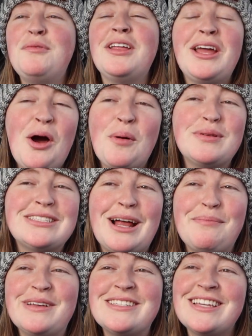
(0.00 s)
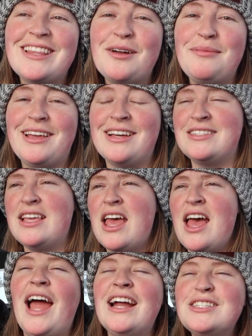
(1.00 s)
I really hope it's not busy there because
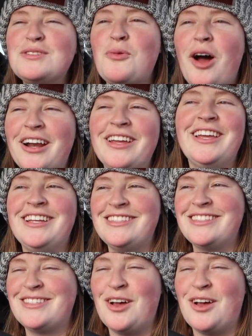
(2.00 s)
I just want to get